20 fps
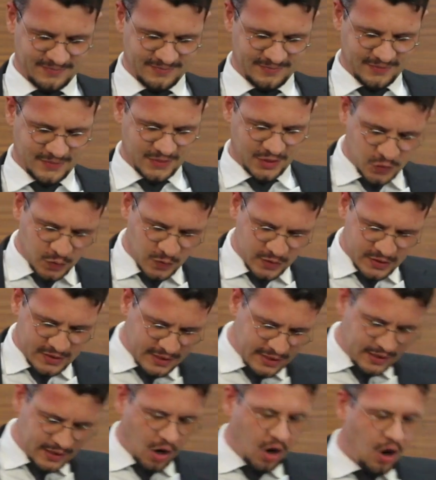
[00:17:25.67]
This was
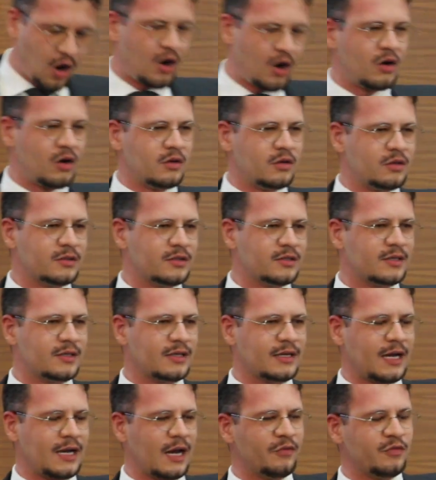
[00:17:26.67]
the old
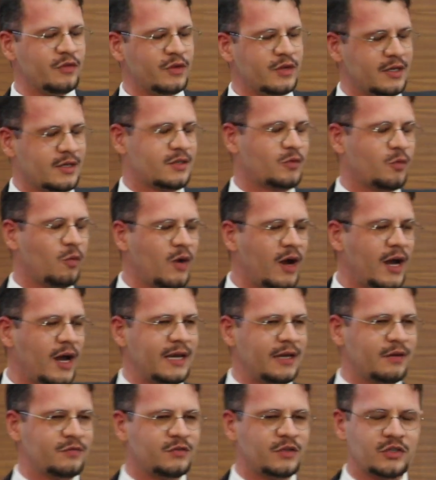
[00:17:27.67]
covenant way
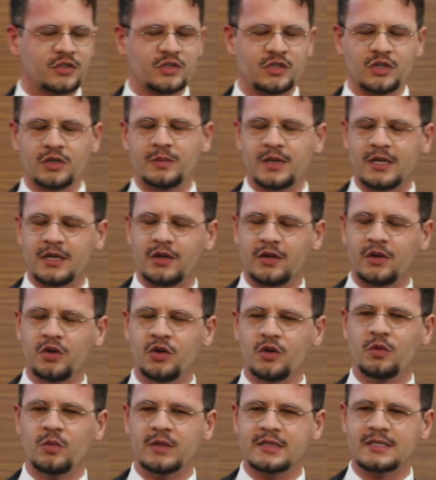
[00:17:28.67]
of determining
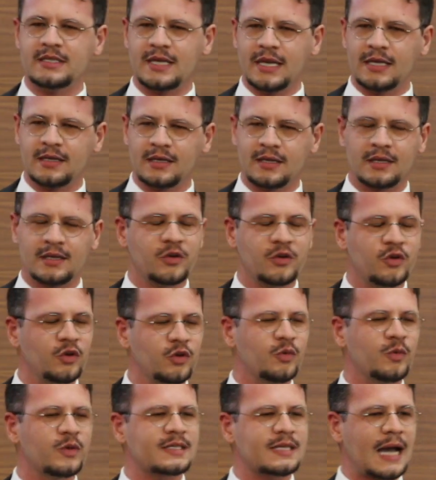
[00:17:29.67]
who was in and who
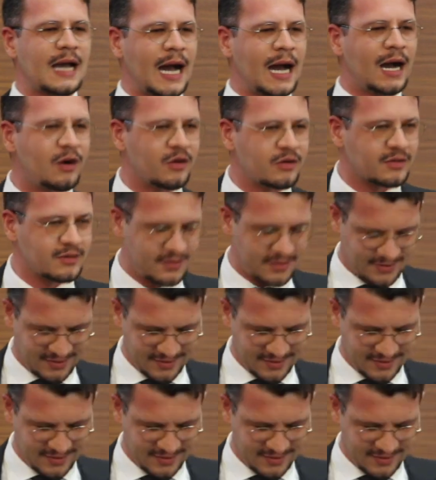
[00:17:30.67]
was out.